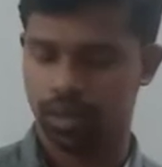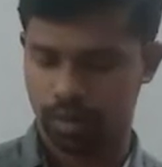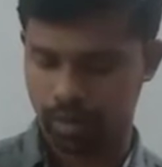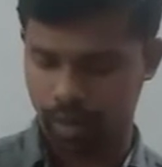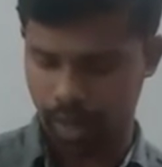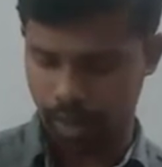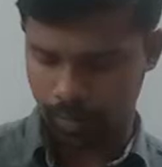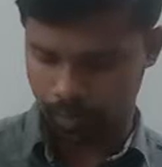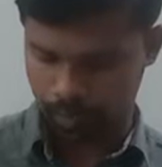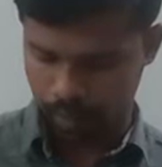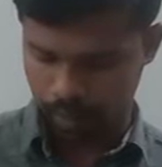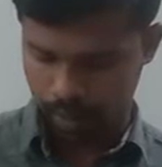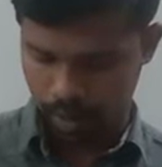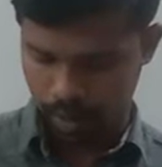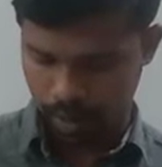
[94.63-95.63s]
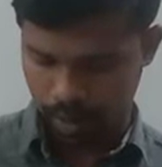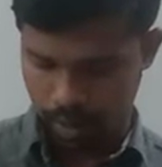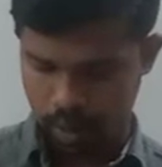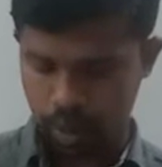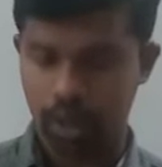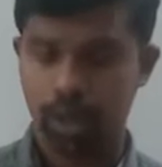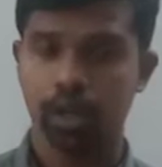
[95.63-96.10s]
Okay,
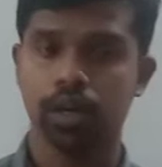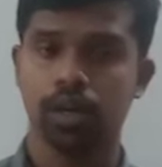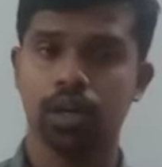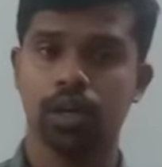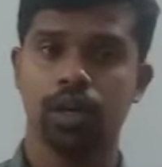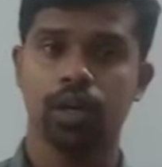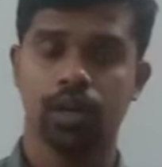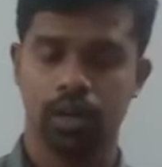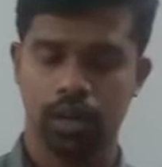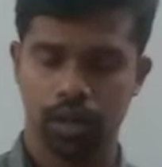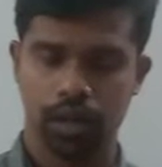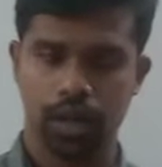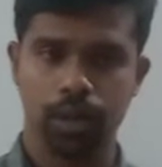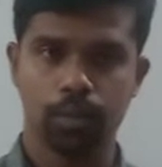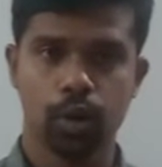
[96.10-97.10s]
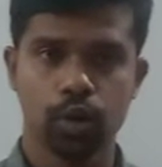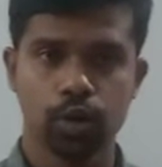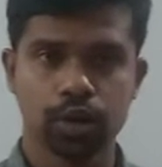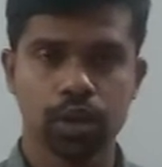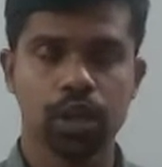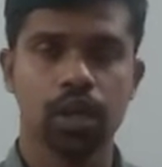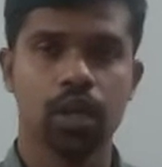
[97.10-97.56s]
so and
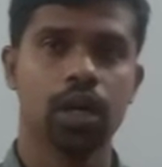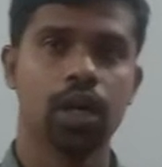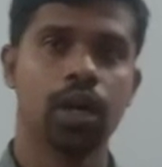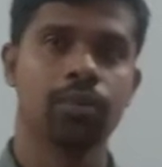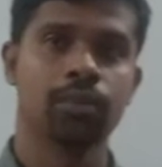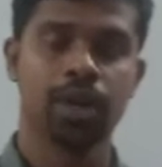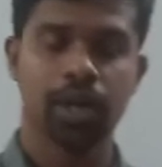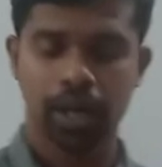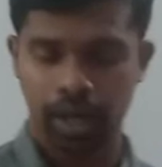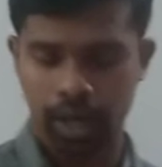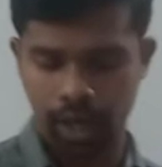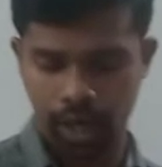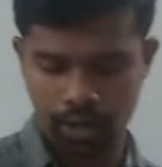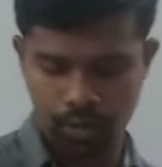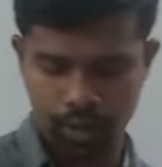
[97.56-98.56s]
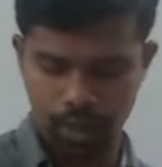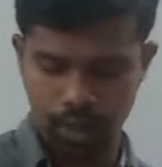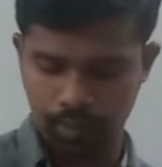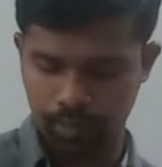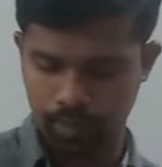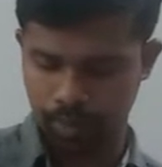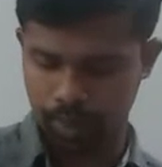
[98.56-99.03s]
about Emily Dickinson,